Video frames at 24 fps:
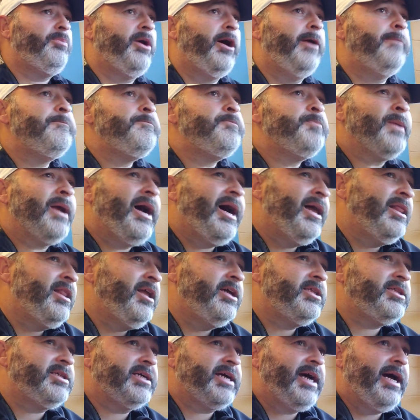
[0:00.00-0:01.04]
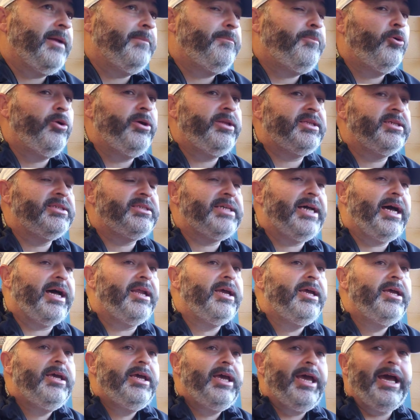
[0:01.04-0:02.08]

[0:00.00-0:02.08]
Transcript: but I like to kind of point this out.